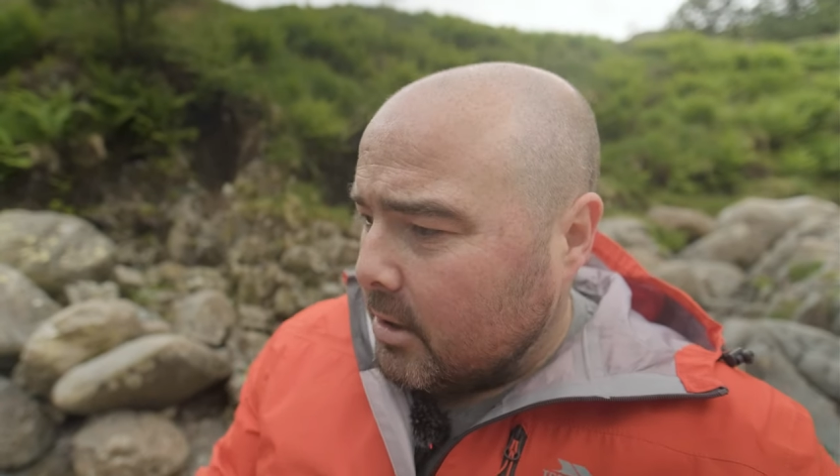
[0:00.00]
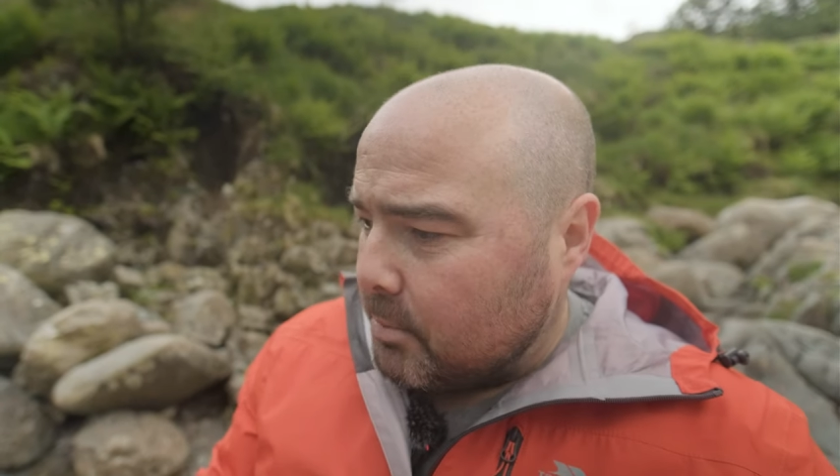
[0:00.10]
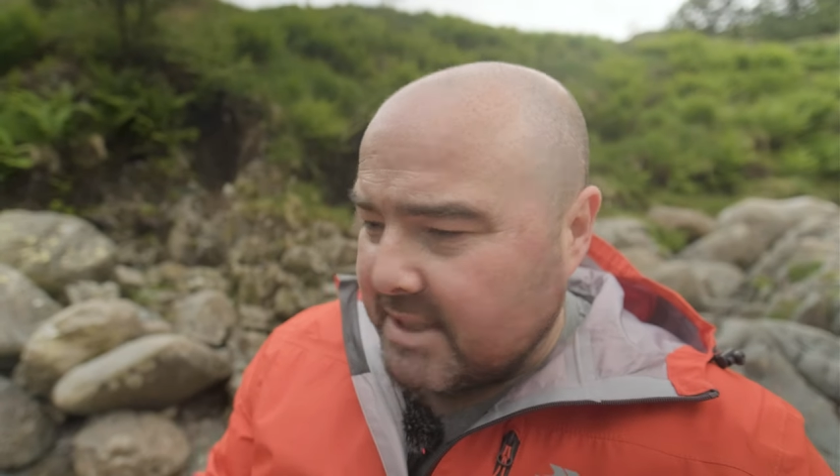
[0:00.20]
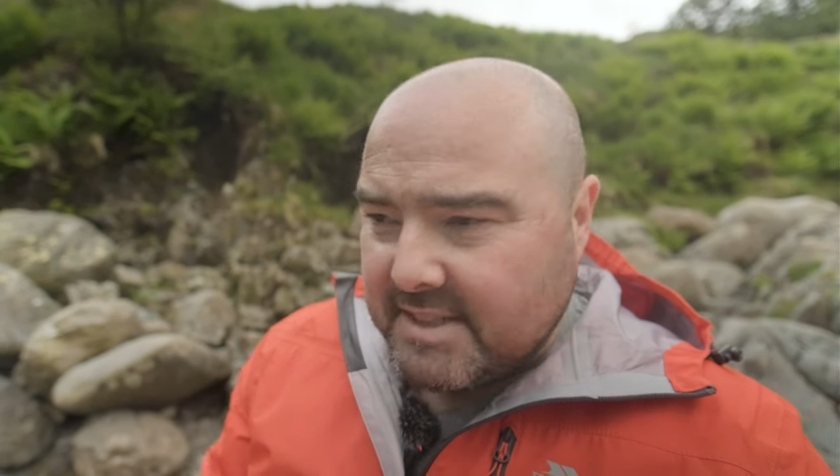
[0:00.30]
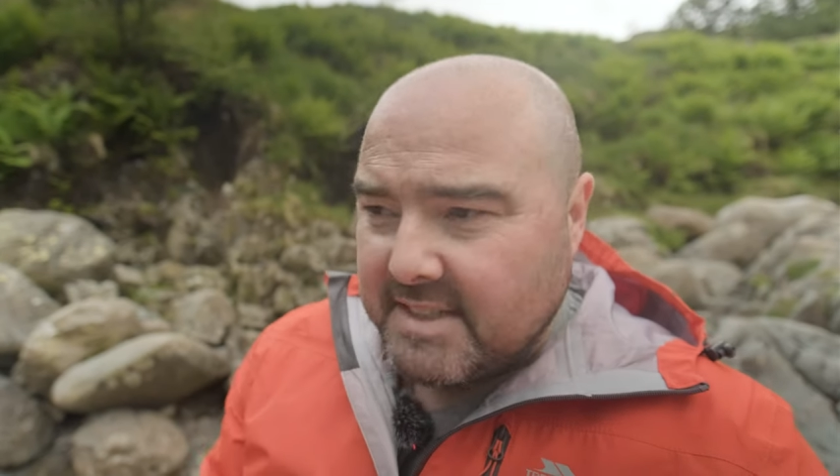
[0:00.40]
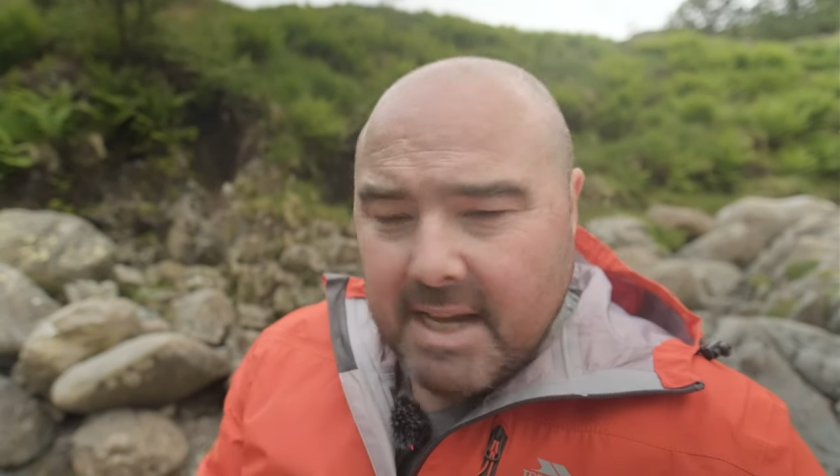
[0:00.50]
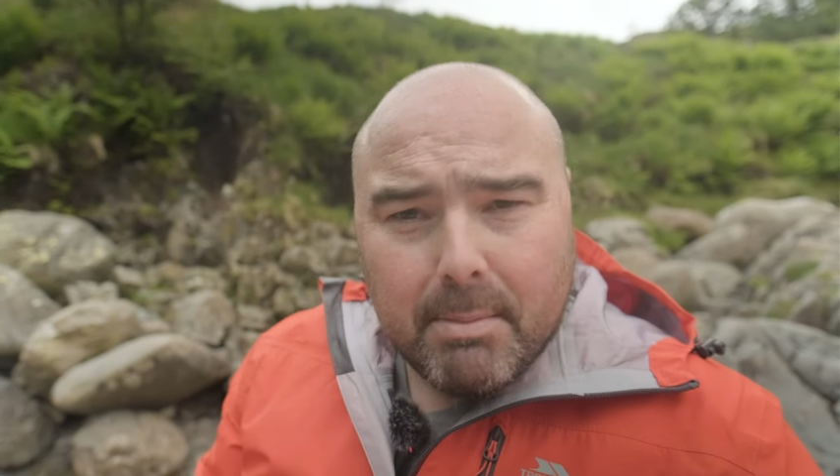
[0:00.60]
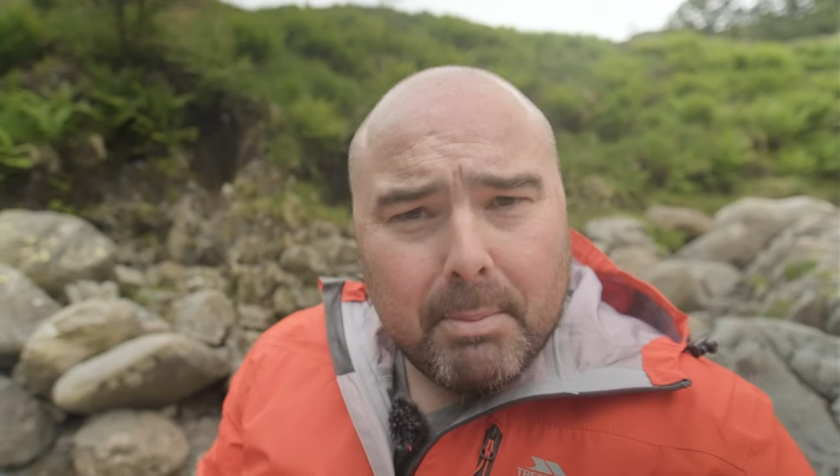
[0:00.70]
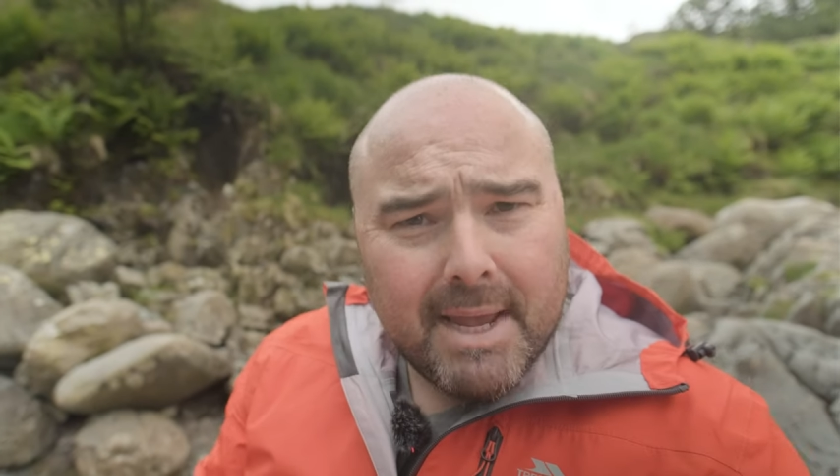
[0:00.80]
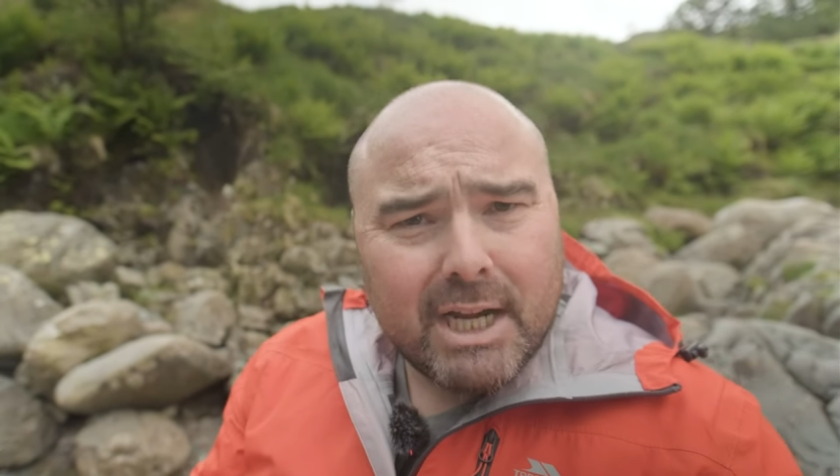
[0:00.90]
But as I say,
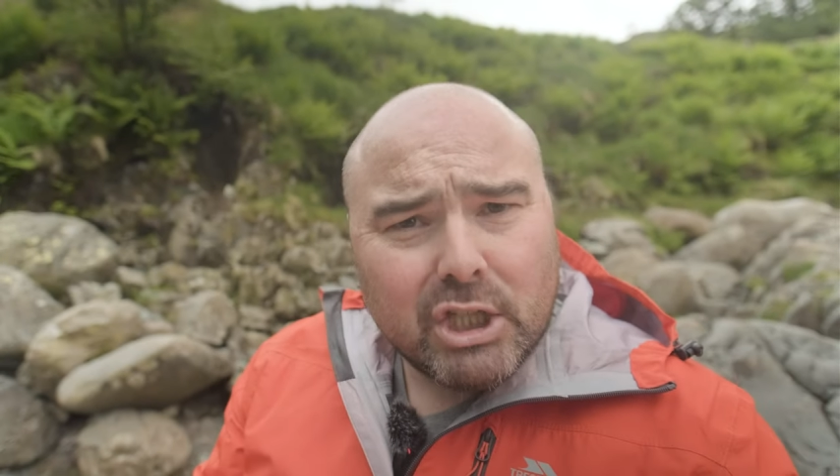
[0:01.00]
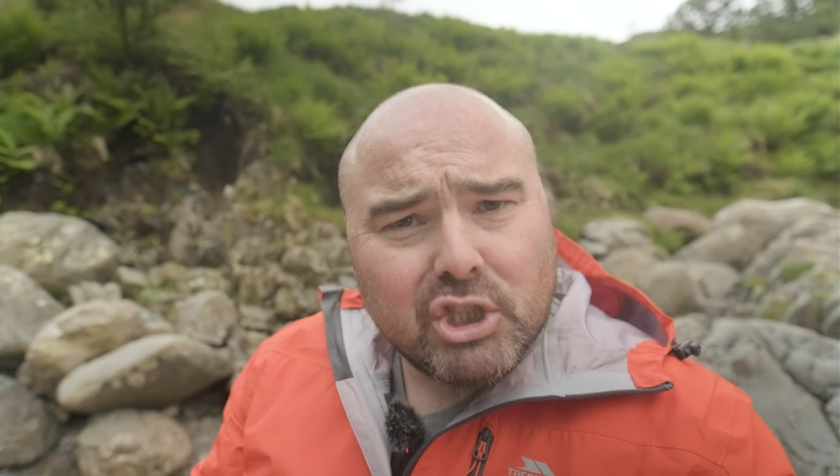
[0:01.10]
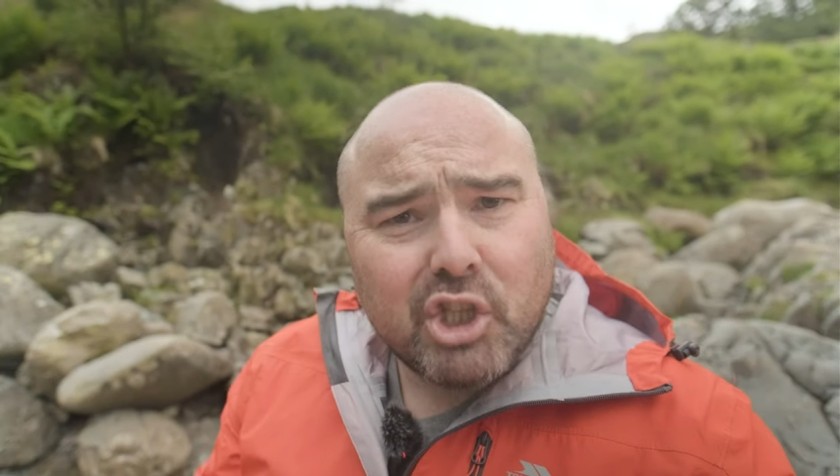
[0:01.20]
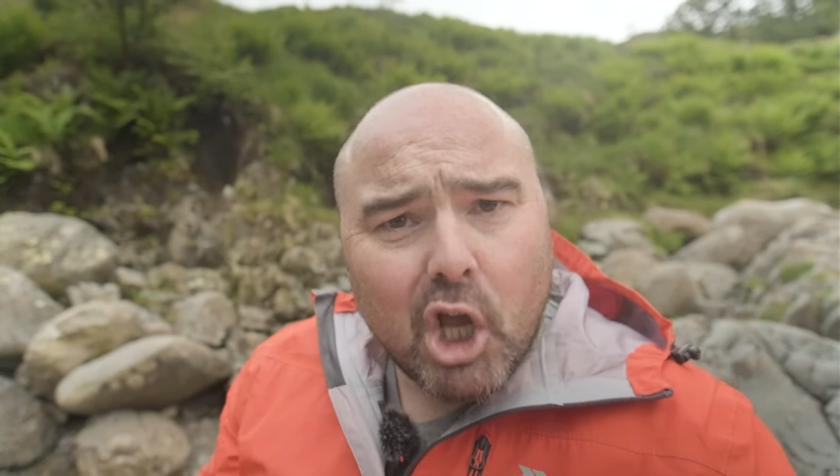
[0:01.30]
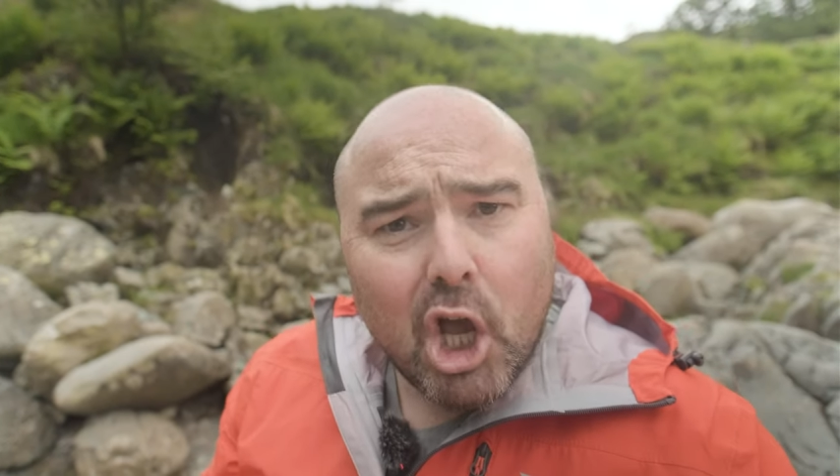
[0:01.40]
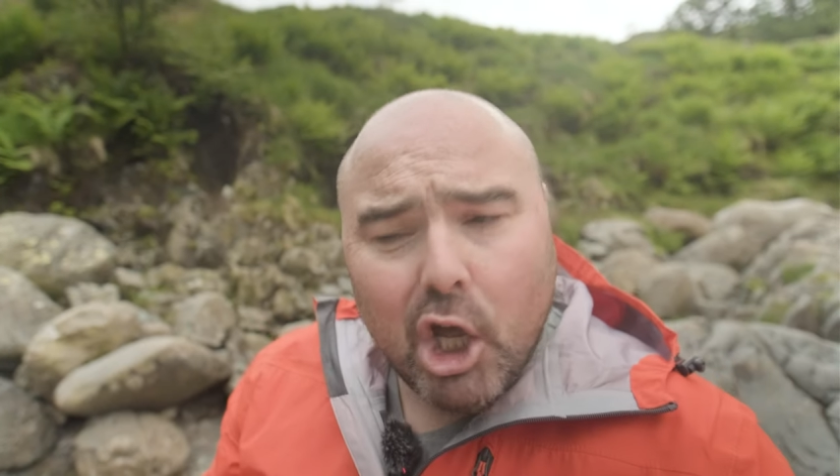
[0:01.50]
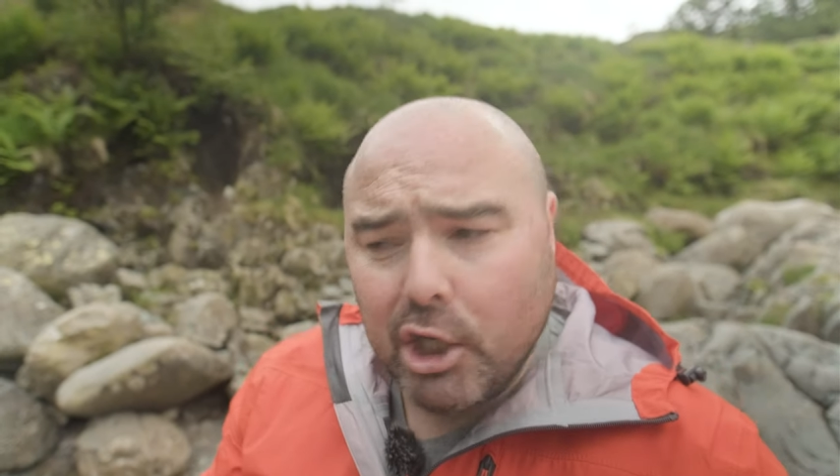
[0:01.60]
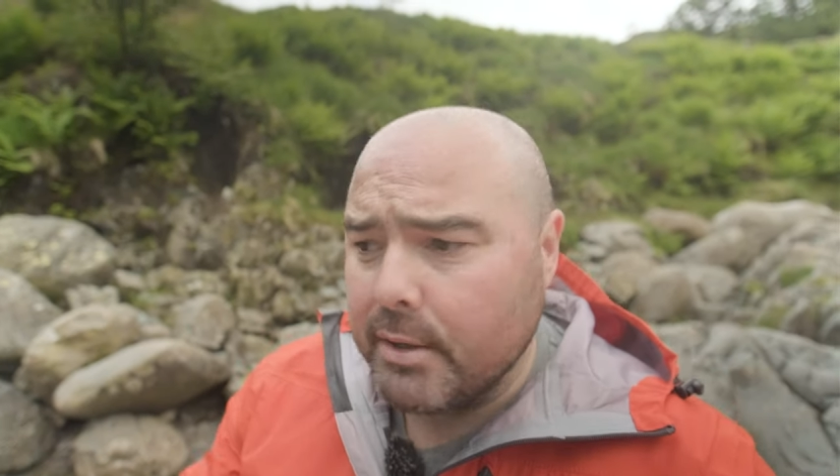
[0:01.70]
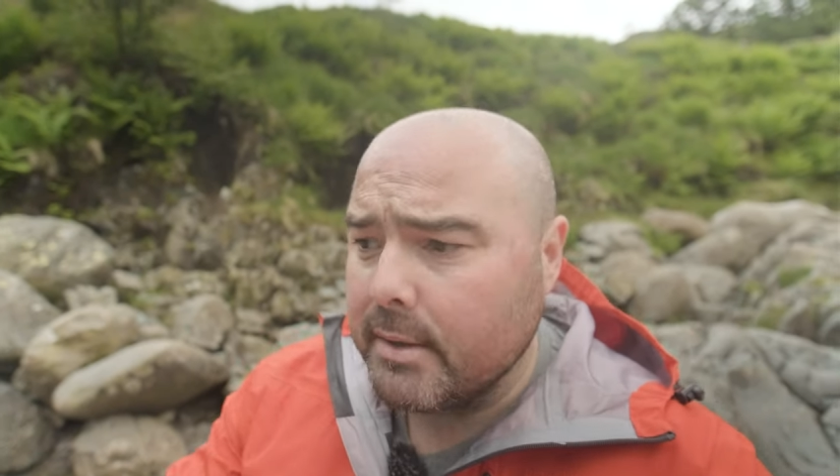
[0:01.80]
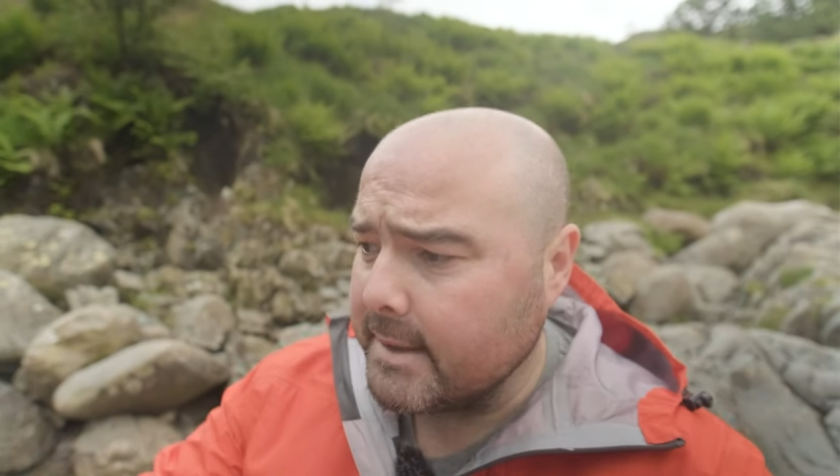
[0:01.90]
my main concern